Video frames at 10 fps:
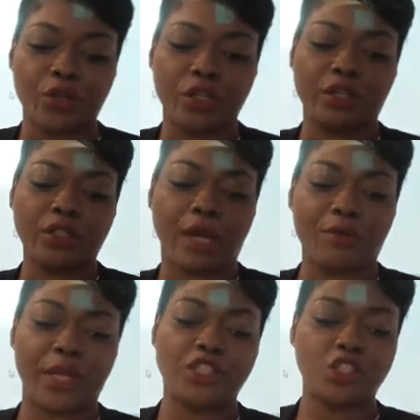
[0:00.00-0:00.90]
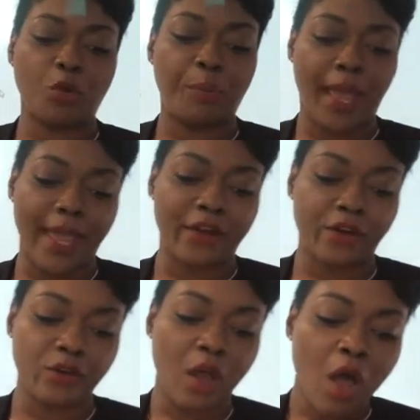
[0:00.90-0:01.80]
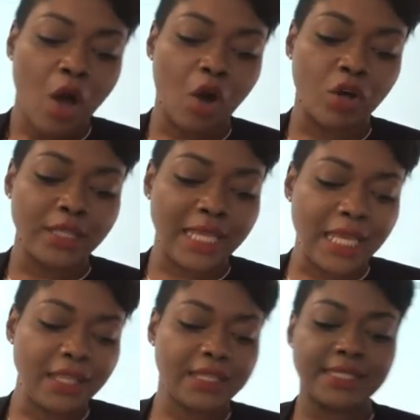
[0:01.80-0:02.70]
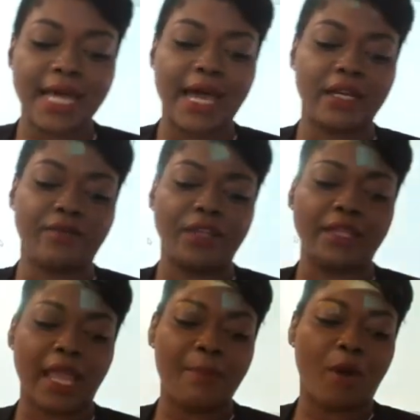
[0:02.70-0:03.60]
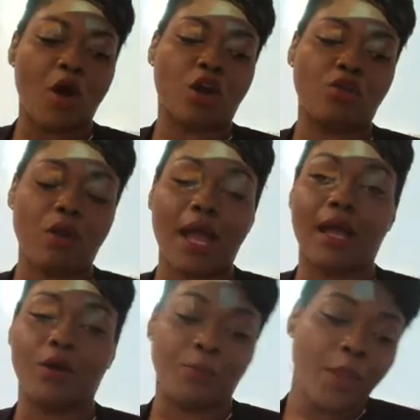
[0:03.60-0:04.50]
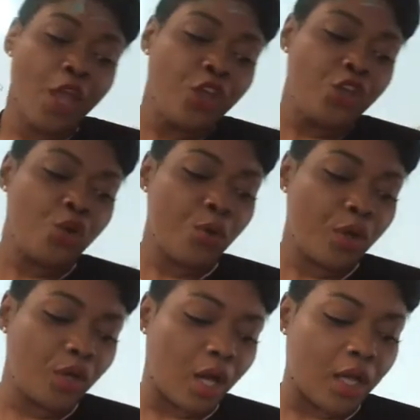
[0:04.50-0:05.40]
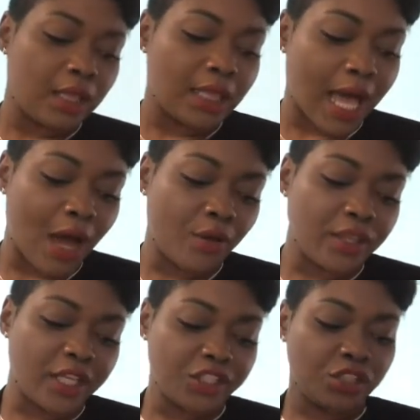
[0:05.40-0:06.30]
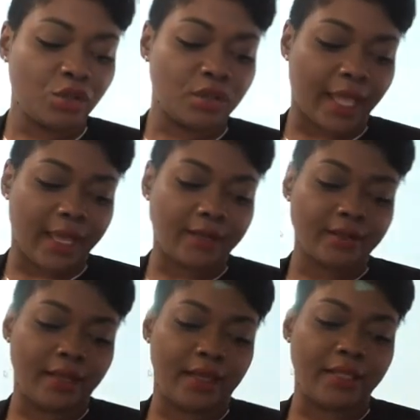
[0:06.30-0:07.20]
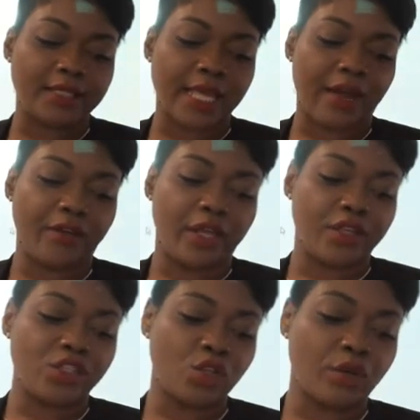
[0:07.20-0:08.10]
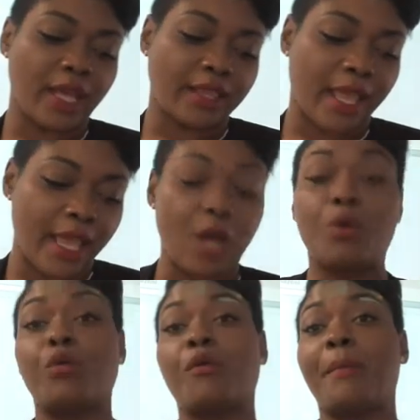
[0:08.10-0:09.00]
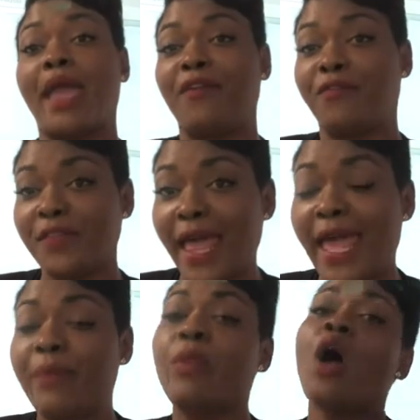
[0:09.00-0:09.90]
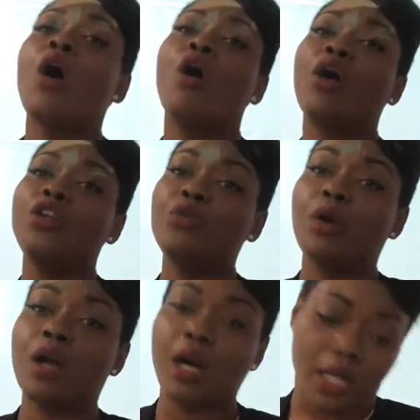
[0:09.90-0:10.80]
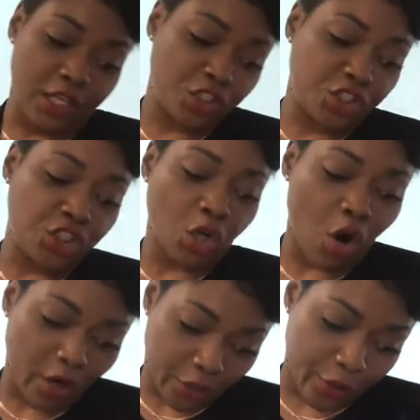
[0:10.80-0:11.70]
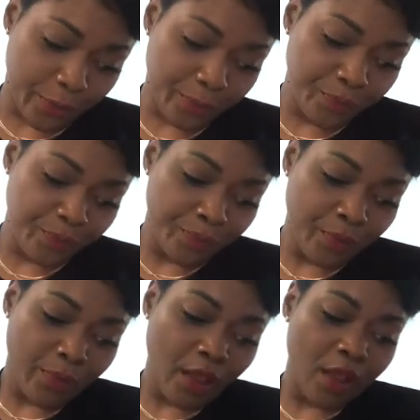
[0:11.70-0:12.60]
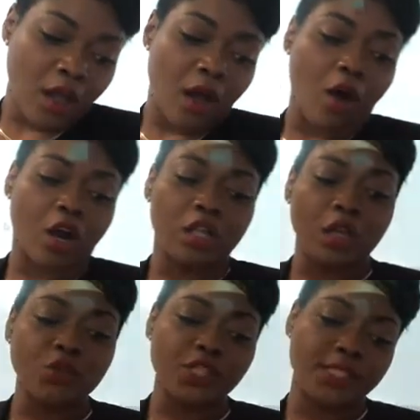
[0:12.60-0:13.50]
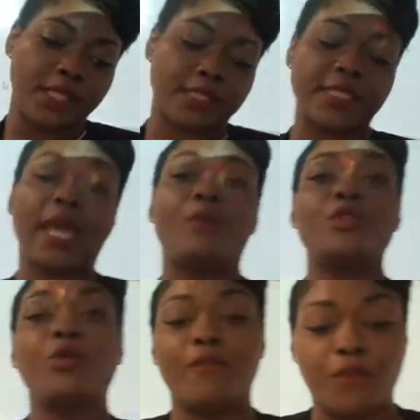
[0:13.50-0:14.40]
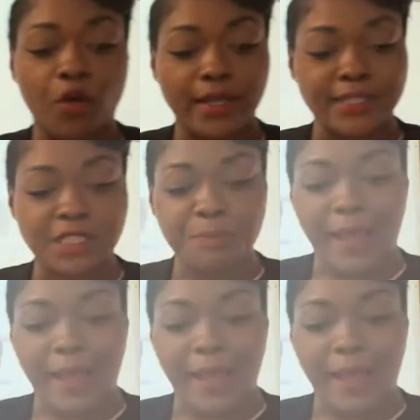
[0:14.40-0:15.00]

directional pattern on either side of the nape or crown. You would allow additional length in this area so that the hair will remain flat, or you would cut it shorter or closer to the scalp to avoid spike.